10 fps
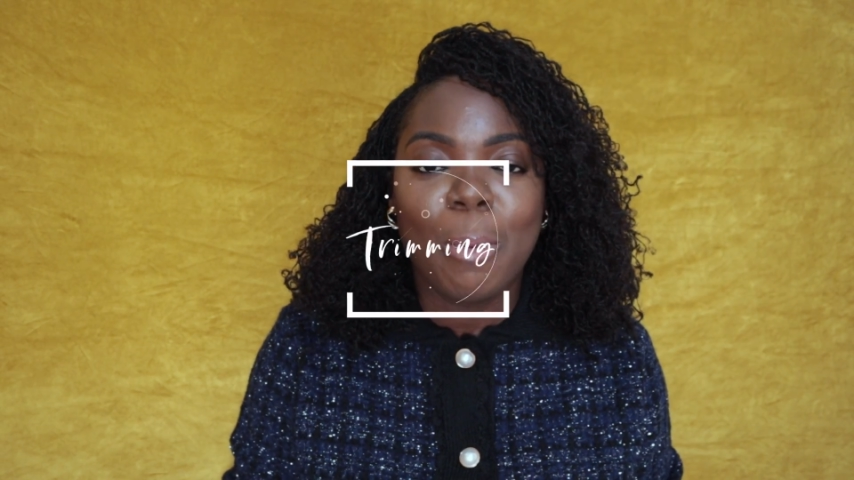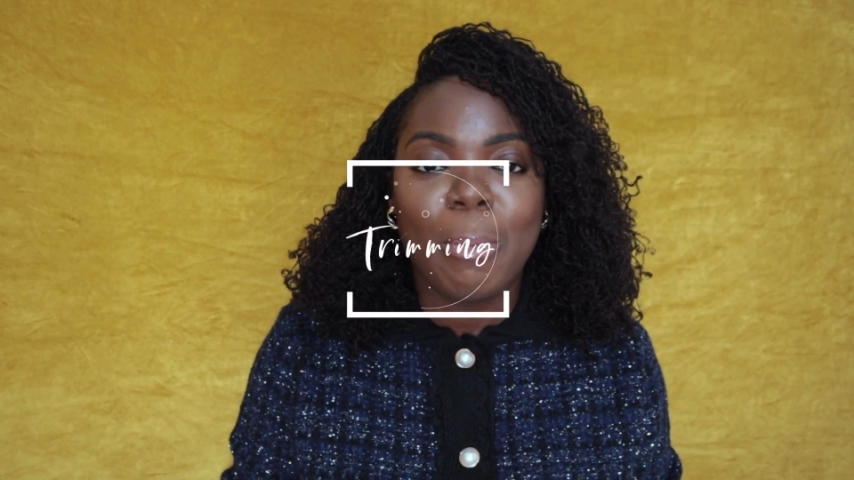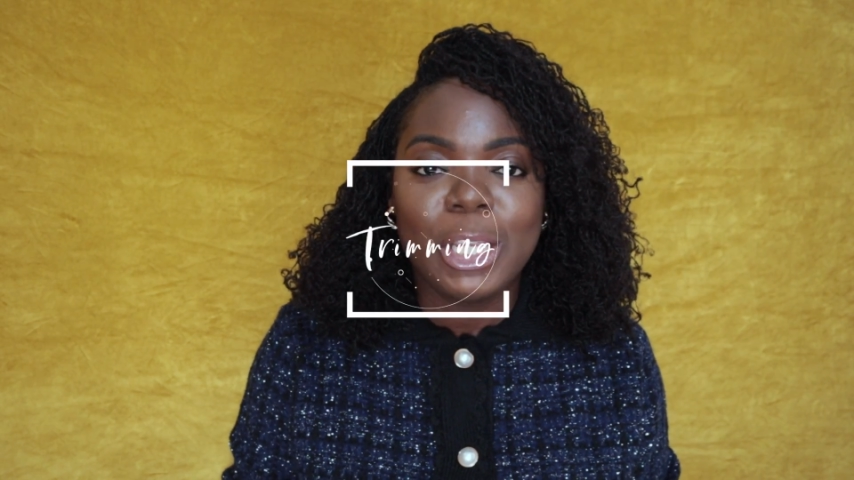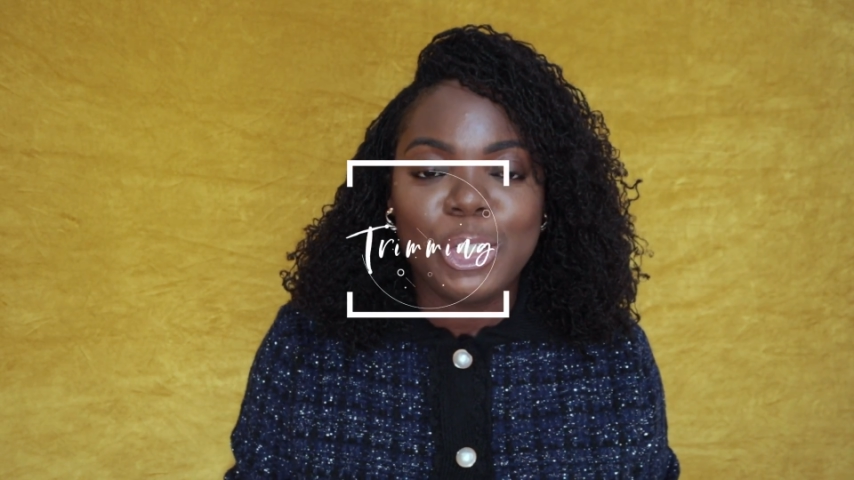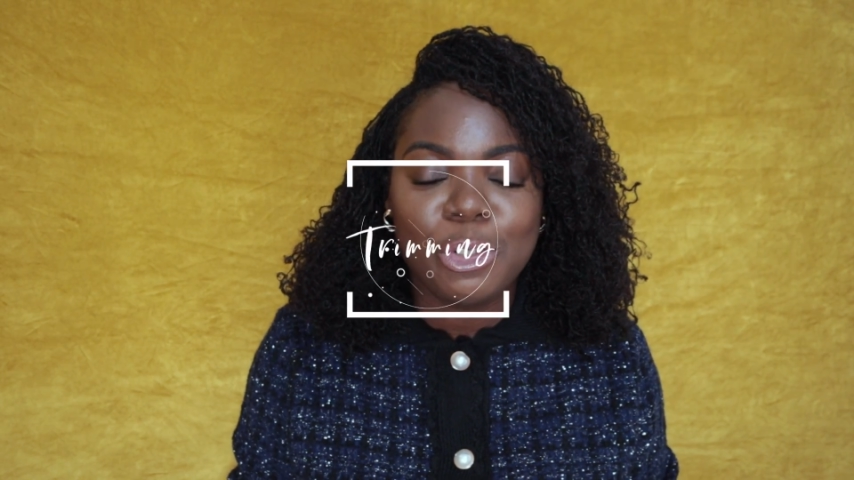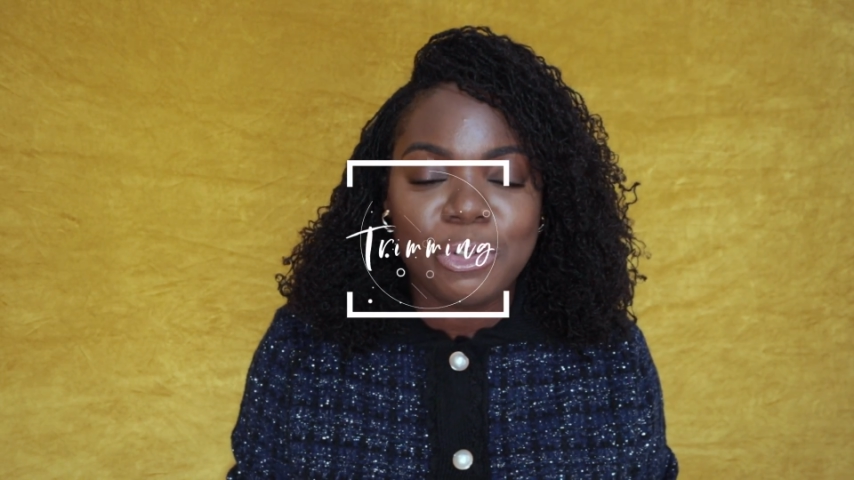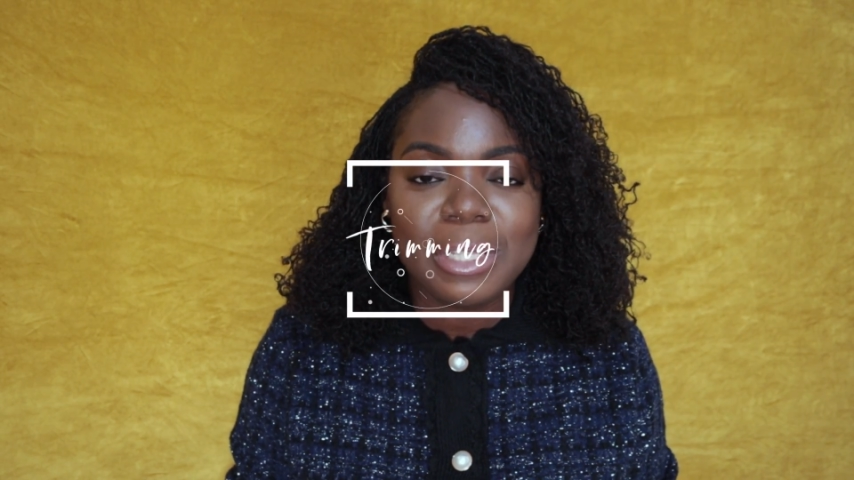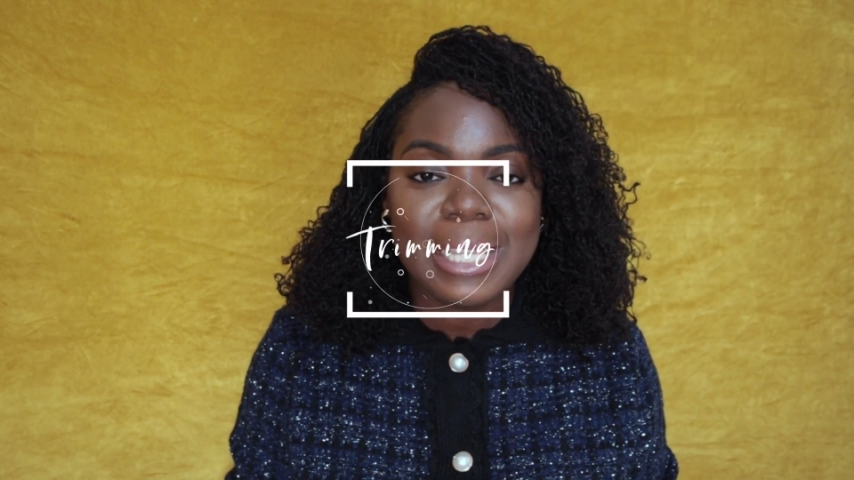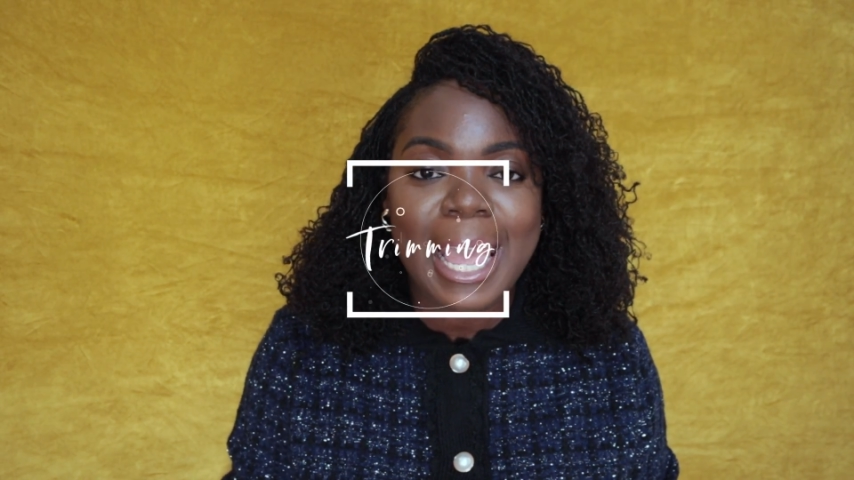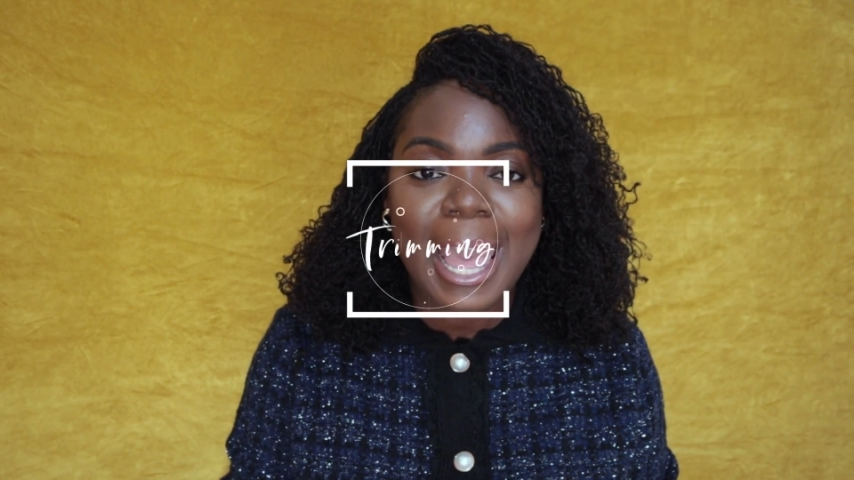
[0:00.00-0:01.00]
my
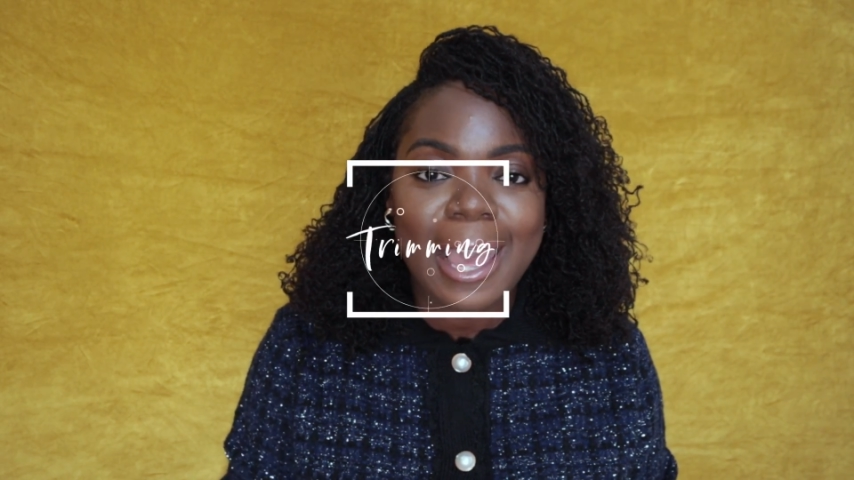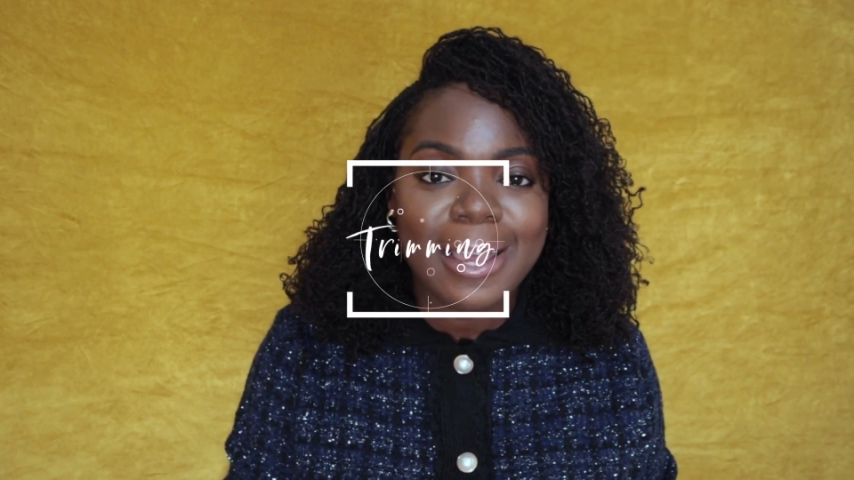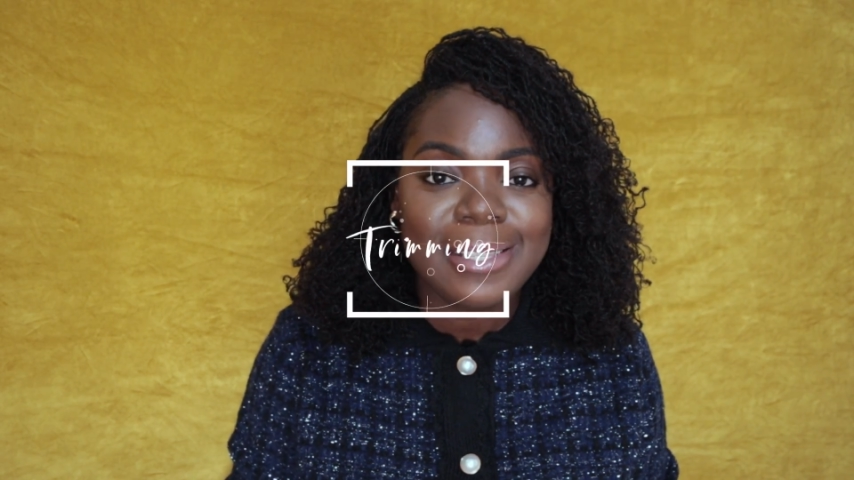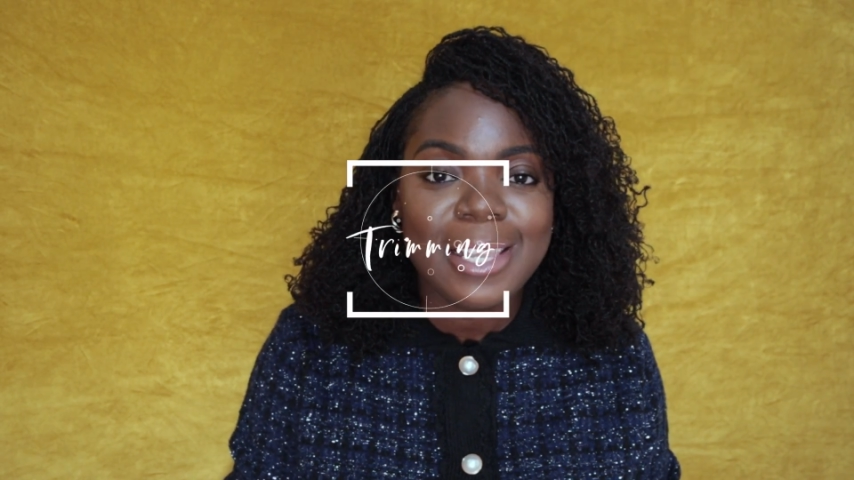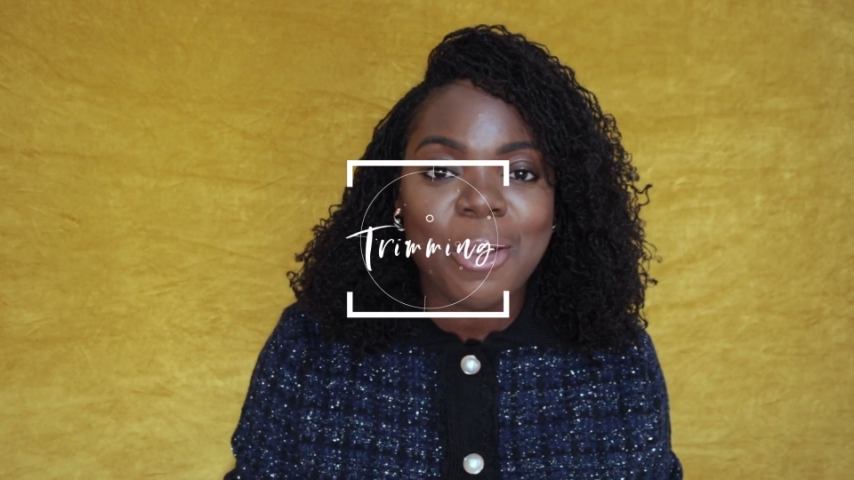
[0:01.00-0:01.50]
children's hair as